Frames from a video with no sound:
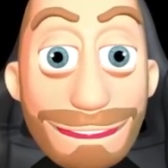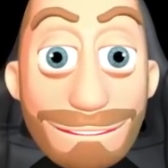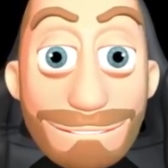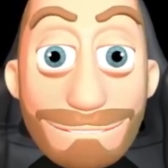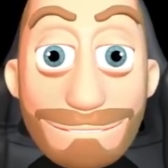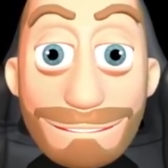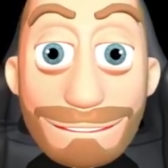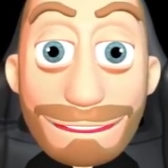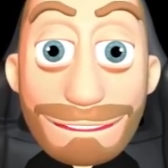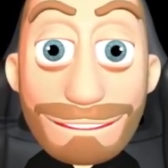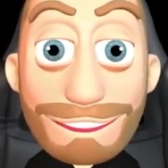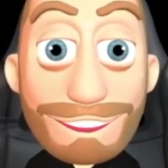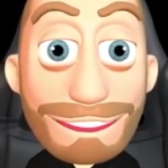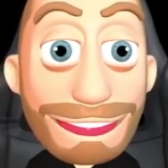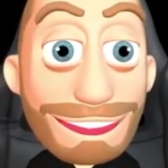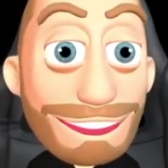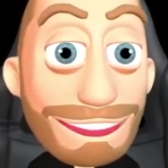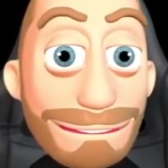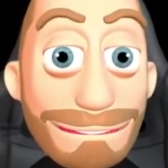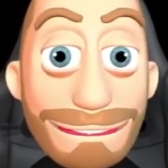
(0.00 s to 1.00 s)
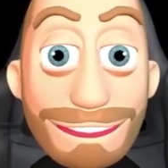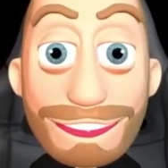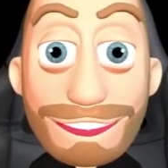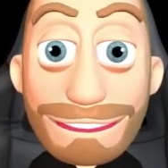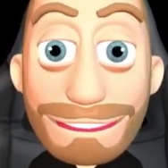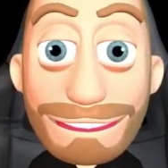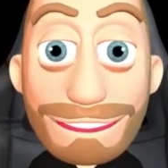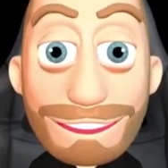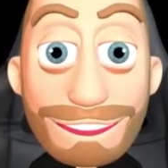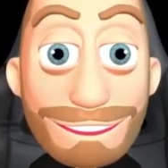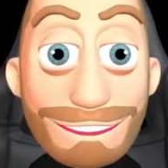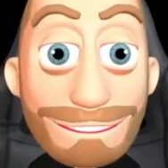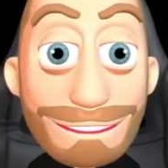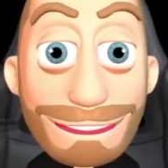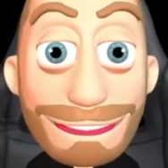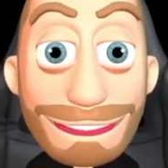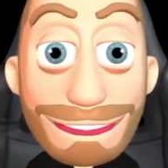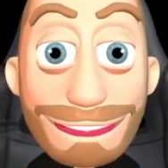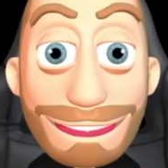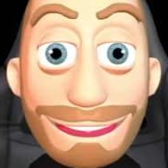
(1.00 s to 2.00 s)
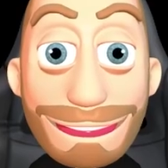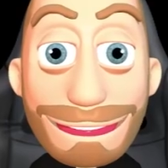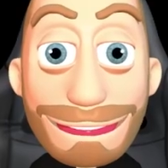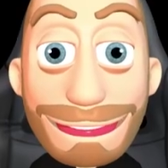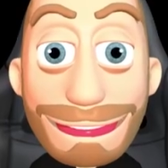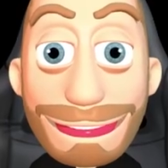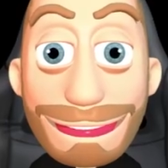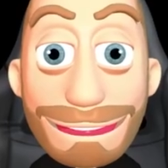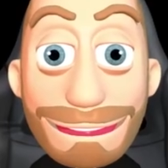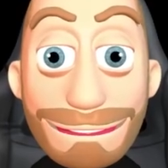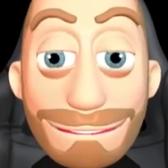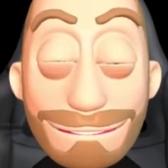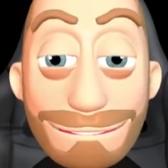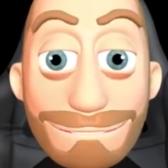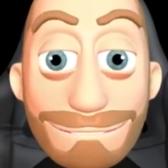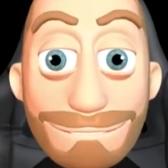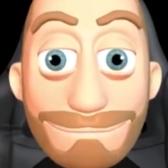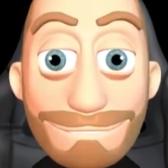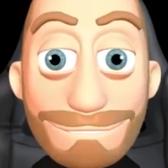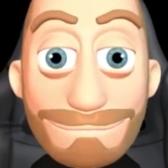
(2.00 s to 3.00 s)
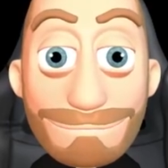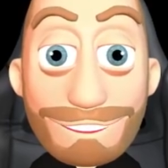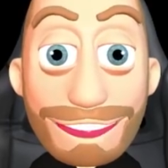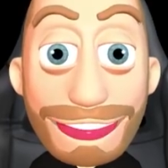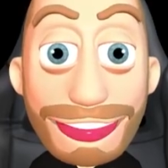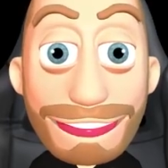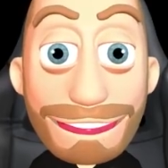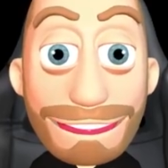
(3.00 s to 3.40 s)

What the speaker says: keep track of all of this data and so on.